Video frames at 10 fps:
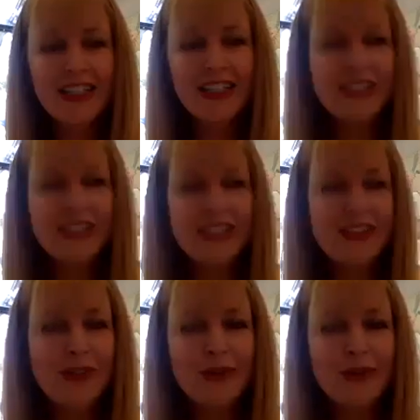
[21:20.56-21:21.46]
do you
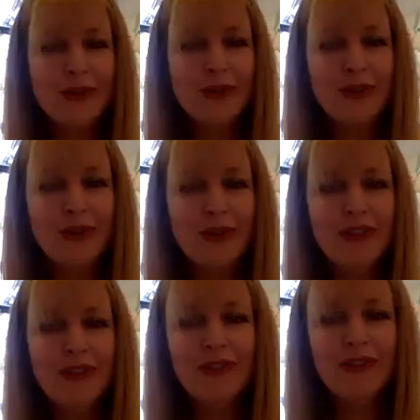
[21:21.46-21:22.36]
even
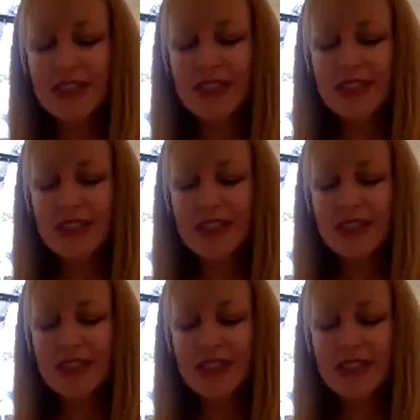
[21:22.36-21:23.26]
consider
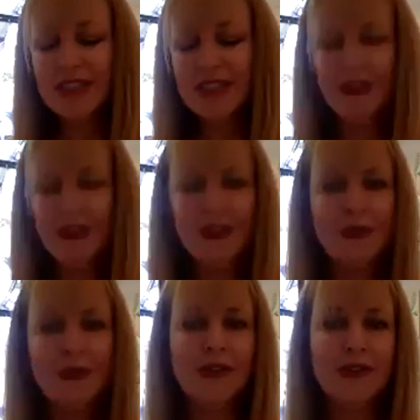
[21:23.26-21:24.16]
that you
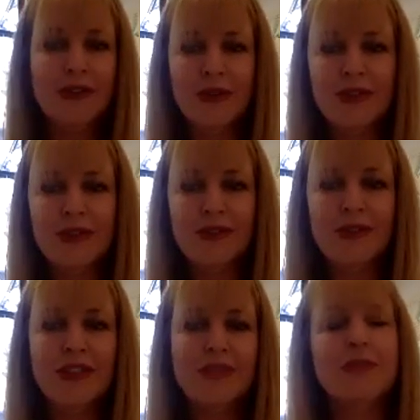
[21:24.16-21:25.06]
are a source
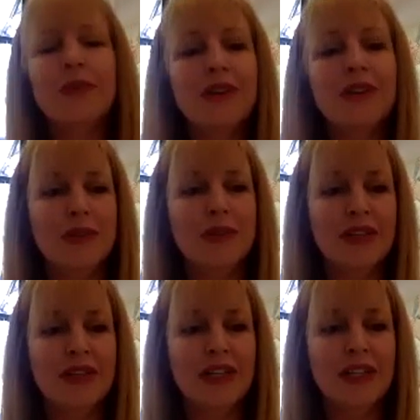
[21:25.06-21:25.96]
for a different
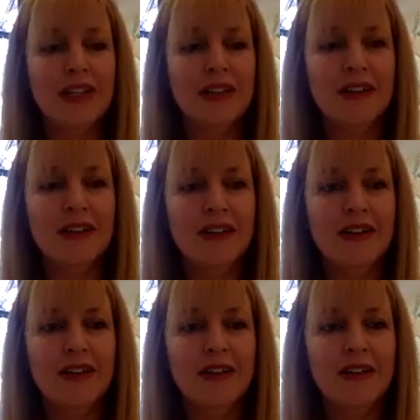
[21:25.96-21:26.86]
possibility
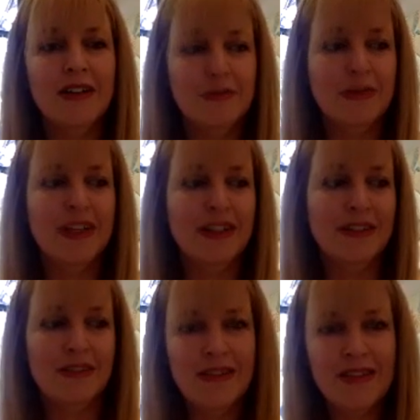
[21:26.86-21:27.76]
of planet
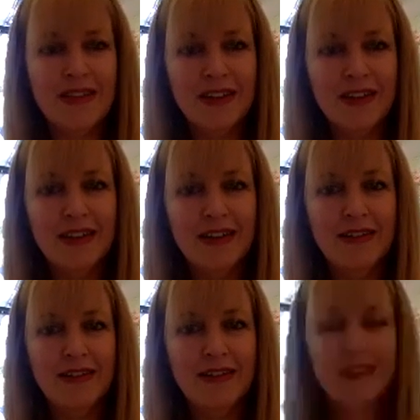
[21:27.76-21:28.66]
Earth?
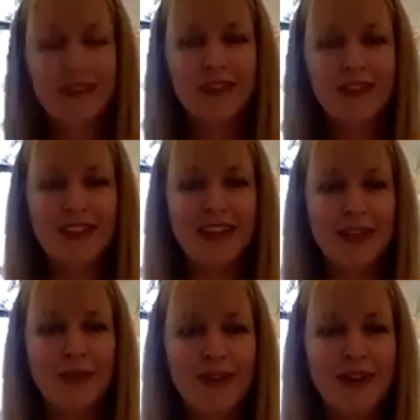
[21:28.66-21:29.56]
Or do you just
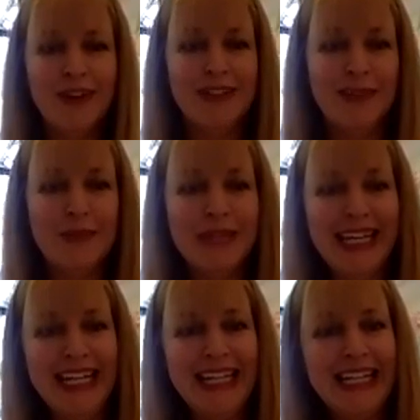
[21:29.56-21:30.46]
think, what, little
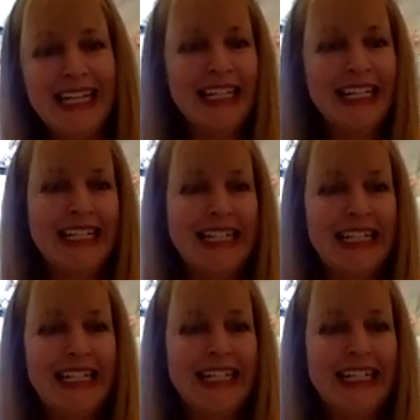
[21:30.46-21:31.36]
me?
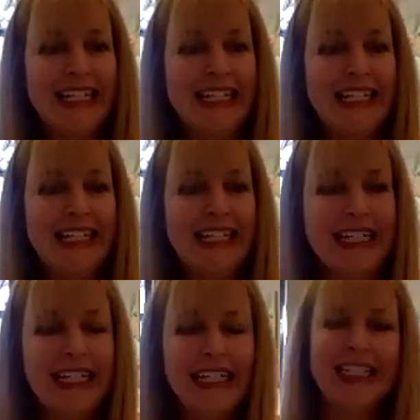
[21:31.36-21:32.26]
I
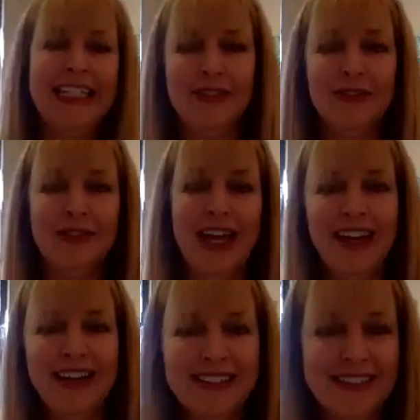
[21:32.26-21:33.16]
can't do that.